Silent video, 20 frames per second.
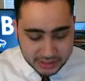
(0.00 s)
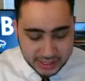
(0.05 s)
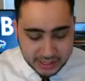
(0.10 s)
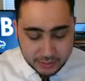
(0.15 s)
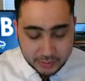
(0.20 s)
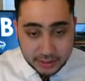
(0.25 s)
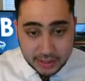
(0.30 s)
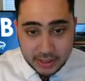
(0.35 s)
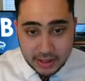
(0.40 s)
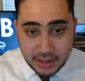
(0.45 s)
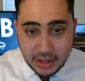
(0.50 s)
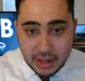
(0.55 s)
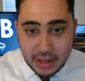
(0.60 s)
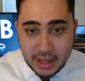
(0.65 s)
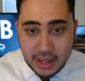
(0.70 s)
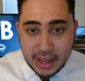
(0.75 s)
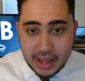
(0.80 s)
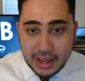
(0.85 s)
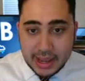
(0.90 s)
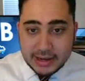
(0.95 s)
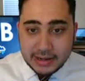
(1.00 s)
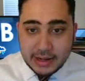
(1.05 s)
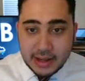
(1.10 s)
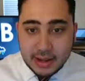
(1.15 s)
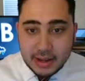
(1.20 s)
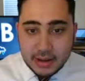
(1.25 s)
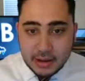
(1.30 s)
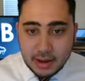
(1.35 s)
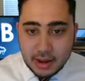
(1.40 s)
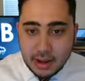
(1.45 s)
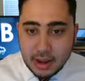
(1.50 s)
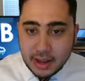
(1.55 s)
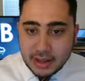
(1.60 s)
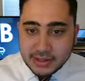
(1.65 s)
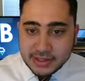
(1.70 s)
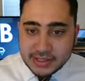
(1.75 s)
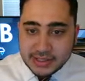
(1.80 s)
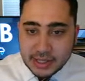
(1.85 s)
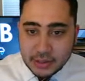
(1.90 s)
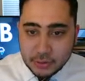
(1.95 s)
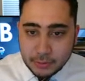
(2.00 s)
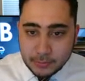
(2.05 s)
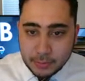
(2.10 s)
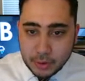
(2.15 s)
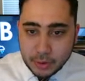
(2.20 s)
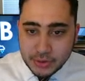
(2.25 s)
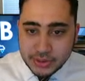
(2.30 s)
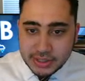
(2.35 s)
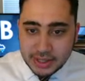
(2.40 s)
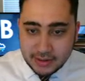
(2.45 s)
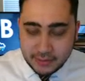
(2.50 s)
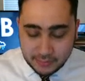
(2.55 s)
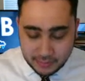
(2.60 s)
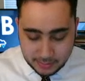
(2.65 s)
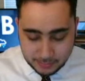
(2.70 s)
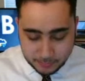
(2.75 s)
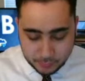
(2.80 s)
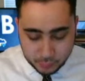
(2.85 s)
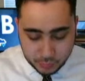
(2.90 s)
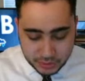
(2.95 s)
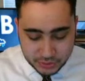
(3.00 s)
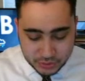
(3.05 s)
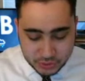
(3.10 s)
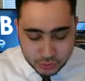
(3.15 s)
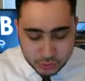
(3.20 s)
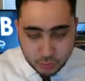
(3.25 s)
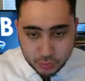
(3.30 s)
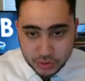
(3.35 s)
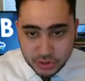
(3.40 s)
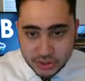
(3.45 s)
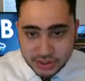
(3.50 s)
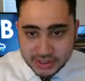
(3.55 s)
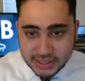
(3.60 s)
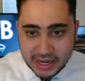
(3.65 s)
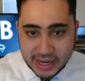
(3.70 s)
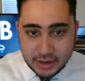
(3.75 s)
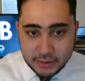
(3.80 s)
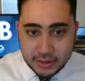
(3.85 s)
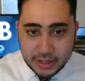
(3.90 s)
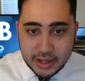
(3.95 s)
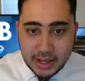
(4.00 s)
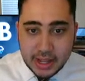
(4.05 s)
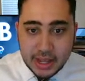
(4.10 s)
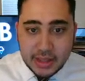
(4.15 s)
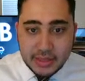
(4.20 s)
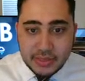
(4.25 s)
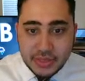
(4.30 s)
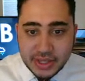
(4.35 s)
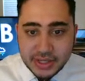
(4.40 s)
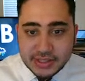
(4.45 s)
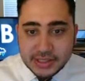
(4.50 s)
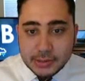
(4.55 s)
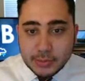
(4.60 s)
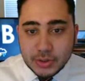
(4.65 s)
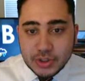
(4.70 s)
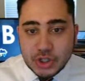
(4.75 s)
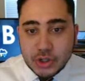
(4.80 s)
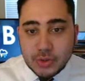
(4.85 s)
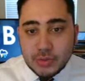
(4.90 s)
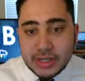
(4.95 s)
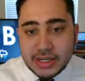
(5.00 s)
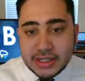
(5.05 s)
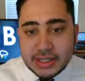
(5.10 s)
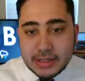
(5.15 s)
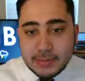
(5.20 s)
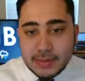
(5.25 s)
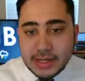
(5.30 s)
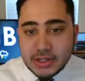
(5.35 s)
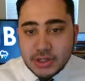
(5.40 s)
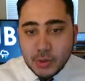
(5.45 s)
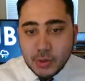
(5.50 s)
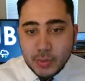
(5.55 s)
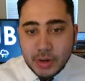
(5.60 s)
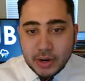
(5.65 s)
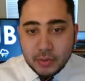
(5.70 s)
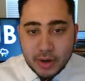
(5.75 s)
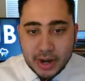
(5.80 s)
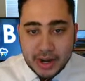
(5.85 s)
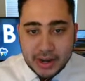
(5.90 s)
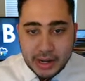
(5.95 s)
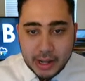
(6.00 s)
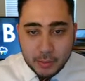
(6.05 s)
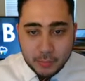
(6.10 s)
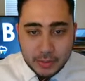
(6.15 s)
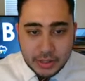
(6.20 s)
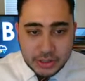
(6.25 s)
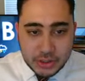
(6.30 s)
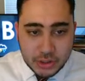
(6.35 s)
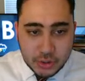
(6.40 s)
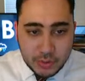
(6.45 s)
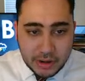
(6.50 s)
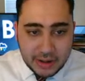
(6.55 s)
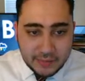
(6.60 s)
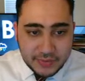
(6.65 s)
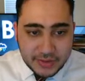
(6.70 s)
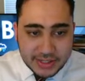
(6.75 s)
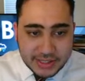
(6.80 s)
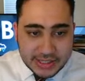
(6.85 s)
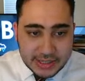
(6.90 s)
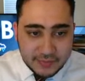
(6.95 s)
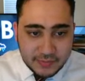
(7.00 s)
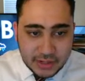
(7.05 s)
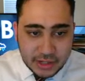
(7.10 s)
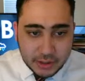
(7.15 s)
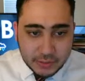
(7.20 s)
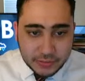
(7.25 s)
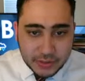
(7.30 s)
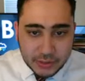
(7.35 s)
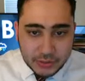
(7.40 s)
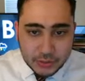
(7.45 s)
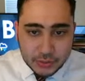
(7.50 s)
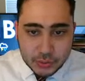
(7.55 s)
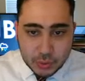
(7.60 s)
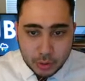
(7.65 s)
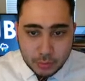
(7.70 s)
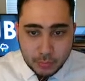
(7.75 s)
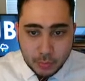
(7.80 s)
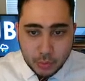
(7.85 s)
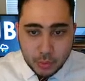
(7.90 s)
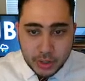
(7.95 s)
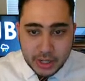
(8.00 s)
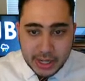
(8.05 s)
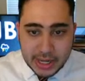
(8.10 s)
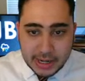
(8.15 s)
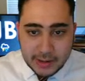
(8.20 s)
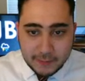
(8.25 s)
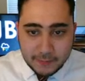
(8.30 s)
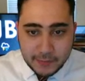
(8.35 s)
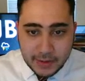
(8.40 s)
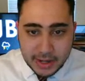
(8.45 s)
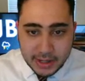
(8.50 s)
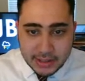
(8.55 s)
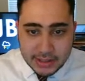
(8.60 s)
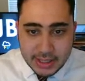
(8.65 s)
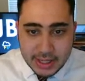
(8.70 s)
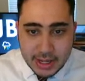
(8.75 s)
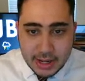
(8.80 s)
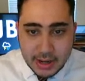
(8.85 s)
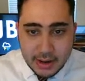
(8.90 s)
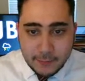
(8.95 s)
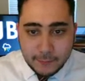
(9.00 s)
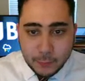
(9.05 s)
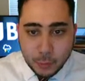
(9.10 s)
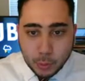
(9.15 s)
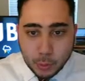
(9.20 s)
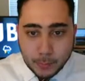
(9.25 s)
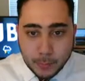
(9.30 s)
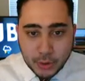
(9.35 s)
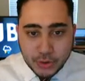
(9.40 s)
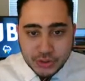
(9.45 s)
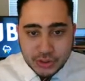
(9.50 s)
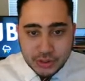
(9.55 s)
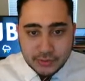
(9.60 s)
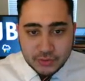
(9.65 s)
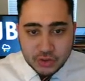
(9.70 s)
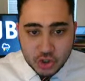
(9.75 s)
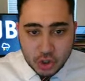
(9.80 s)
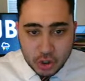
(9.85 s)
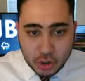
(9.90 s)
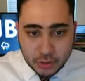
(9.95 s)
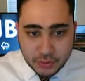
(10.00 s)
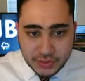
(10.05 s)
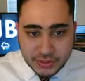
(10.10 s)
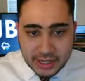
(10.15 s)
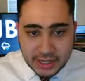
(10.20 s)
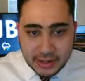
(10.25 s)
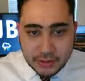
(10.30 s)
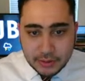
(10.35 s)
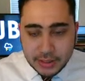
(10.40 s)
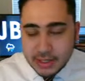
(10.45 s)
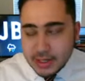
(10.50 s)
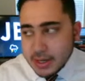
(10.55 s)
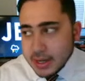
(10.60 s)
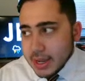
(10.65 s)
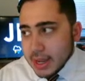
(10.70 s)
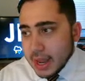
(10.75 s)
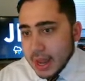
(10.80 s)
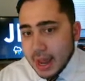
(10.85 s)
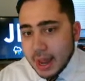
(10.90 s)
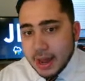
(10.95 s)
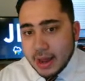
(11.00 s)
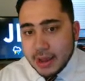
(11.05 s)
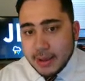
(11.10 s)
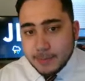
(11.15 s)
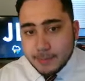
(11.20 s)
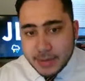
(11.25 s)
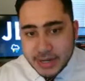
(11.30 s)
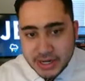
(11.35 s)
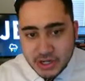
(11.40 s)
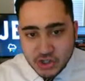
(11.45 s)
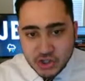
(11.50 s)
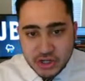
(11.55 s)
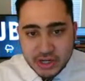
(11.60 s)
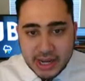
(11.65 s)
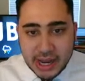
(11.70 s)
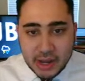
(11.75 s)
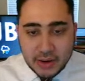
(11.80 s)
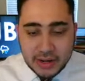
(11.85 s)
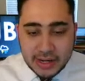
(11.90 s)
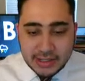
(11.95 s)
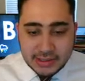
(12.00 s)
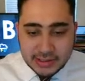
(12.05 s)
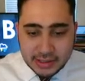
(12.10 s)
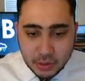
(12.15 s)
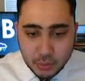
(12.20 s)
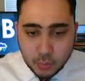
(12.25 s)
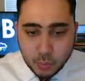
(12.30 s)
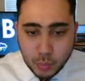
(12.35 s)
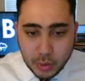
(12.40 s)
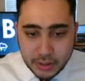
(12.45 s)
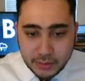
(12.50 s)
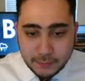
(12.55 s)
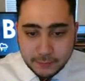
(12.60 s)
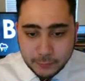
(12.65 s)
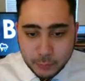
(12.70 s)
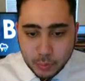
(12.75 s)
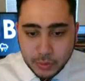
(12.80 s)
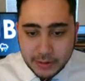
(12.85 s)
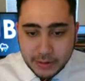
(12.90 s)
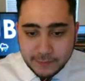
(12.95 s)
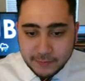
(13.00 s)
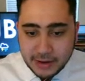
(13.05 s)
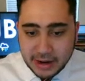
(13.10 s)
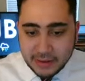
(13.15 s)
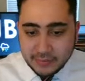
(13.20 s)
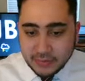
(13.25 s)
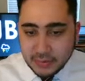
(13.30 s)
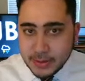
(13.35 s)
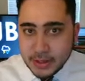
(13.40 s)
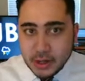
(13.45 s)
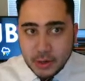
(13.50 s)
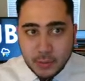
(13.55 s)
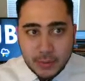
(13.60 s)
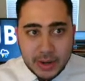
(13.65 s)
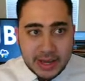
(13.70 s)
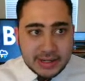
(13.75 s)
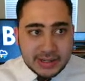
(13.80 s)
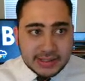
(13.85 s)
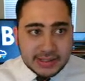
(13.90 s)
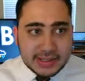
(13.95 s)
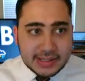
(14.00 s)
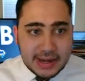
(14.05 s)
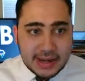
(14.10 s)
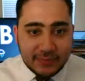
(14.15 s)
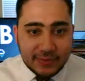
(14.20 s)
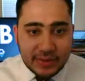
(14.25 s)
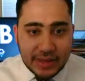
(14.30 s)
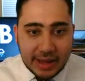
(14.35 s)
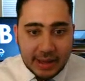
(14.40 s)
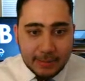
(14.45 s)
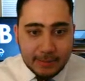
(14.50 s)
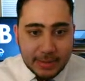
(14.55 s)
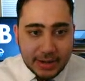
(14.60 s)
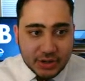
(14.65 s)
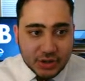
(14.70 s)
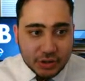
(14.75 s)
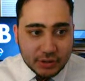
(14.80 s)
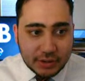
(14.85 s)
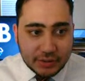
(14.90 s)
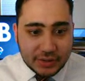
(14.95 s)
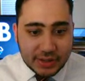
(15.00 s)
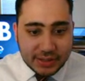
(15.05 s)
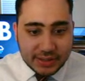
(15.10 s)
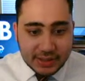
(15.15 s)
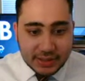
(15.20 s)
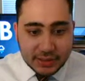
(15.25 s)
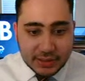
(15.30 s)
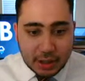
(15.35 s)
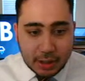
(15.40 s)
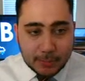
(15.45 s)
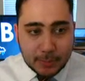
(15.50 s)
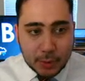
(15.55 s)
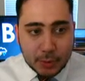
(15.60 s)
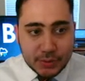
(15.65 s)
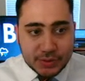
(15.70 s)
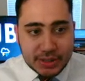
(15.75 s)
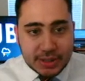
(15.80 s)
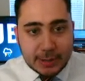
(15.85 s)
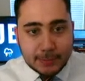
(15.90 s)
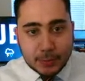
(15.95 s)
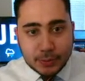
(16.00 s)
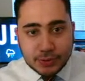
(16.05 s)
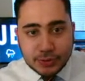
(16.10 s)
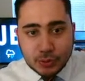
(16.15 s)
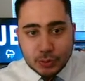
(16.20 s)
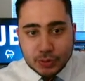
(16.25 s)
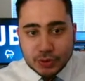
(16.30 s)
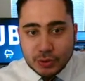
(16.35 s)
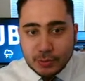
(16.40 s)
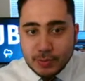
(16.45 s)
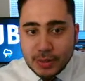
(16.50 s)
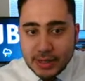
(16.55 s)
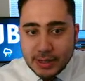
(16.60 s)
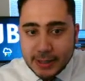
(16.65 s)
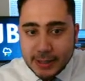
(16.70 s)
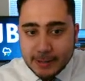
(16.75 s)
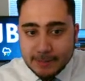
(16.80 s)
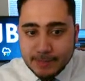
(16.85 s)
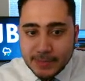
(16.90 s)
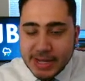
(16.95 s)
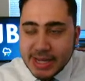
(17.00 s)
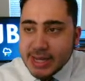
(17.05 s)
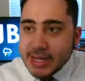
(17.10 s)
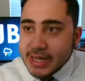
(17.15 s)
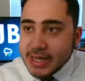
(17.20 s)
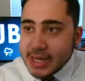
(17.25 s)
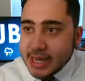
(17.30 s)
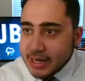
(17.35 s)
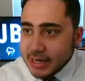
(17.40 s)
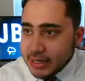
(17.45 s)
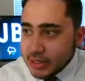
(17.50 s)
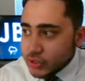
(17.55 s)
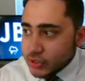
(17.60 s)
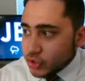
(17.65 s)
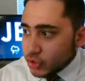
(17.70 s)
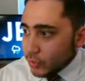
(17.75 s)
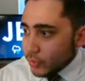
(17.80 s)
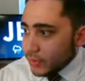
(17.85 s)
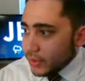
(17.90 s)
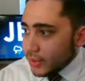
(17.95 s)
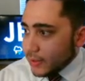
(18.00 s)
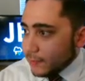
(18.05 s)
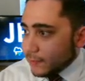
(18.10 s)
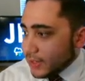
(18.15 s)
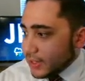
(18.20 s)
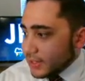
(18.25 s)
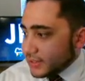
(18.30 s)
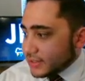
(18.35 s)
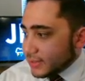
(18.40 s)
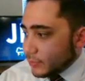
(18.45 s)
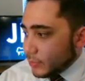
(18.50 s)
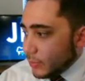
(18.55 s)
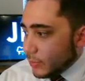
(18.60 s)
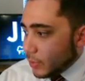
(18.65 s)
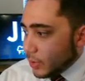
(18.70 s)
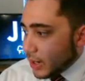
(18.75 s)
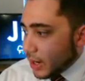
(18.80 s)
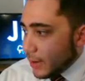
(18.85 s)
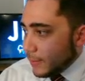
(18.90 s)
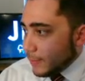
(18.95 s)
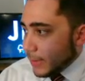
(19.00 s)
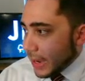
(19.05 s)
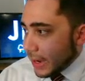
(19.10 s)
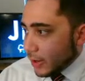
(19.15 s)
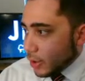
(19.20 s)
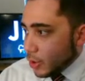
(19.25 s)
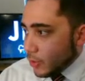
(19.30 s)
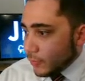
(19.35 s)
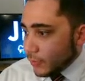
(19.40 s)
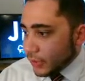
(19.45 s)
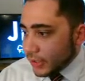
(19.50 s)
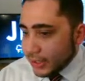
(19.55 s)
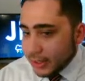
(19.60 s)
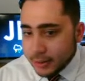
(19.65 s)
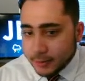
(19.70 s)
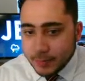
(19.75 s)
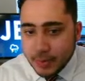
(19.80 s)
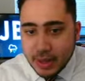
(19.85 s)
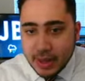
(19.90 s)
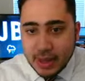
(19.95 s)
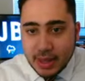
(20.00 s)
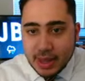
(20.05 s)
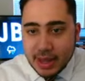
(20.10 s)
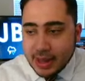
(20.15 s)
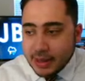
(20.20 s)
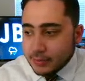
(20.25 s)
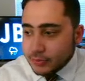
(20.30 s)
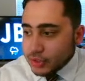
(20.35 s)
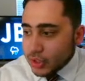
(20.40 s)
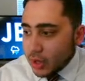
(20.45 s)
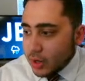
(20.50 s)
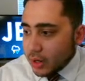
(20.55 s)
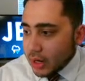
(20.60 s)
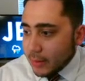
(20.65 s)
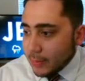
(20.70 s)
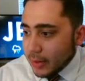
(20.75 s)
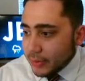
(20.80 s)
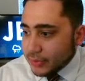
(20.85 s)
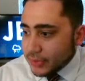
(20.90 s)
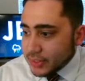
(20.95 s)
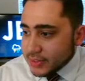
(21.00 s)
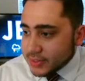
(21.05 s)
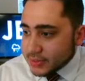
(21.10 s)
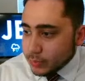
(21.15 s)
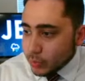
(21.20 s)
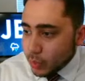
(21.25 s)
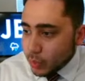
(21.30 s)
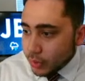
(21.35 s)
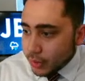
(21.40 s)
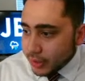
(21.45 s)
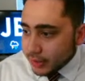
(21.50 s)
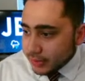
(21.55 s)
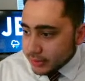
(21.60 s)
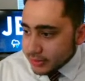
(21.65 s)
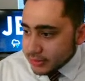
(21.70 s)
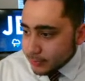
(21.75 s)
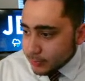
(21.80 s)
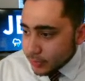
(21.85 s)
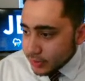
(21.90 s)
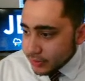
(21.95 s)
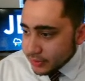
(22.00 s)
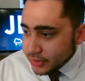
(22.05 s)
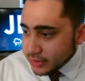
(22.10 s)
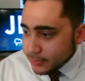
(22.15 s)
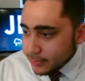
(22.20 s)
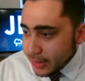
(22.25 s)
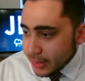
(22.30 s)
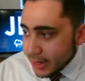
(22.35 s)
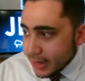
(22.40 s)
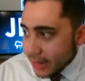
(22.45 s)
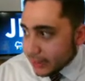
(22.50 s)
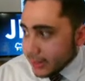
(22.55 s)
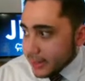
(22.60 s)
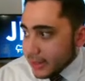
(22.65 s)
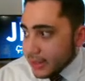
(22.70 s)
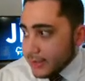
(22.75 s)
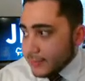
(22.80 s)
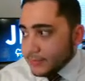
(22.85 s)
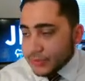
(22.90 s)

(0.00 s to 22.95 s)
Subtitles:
County and southern parts of Prince George's County, this is what you need to be doing right now. We do have this severe thunderstorm warning in effect for parts of Charles County and PG County until 1:45. Let me go ahead and save that, make sure that this is all posted up on social media, and it sure enough is, and we will come back over here and talk about this warning. Let's bring this back.